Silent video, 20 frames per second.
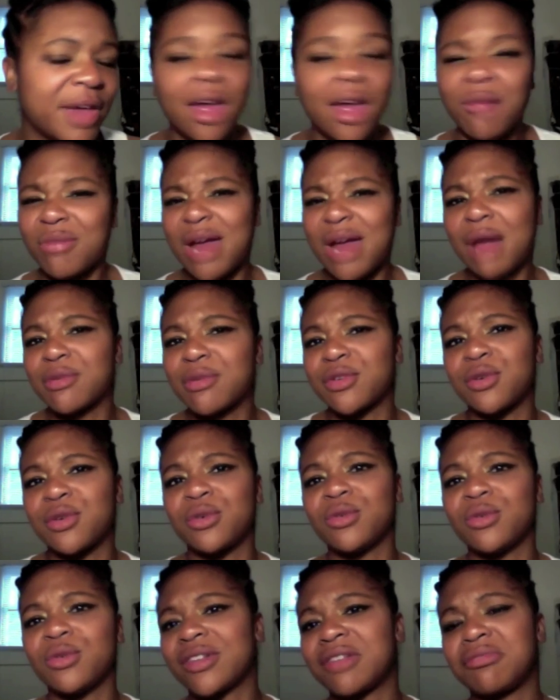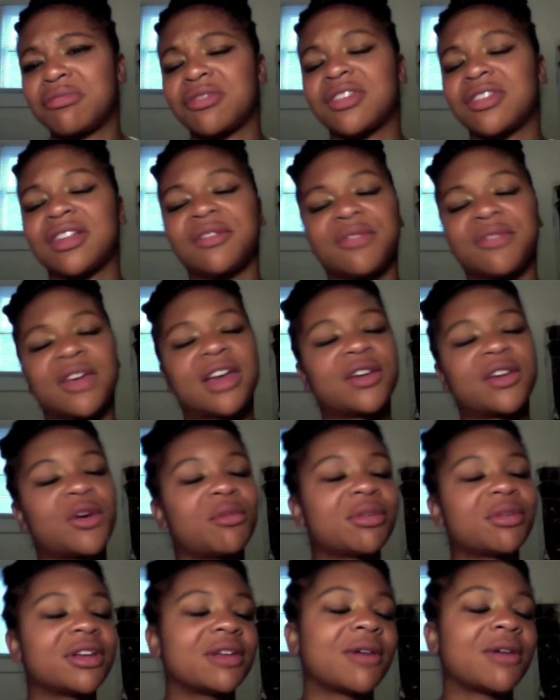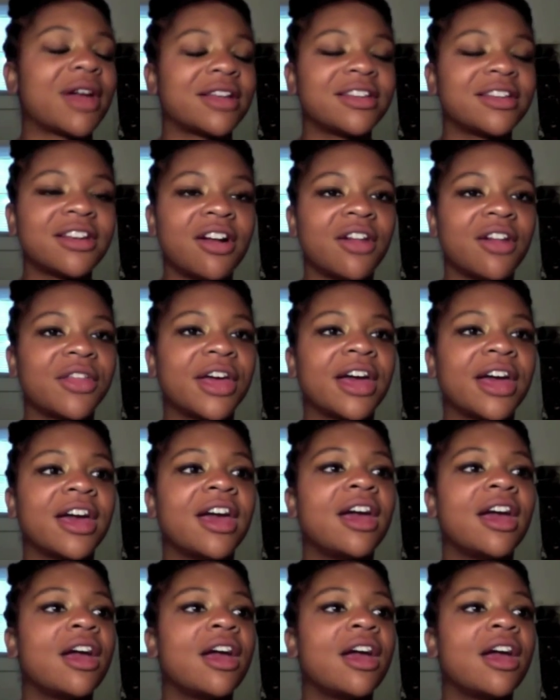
But I was cool. I sleep with a ceiling fan on. But anyway, I did all that.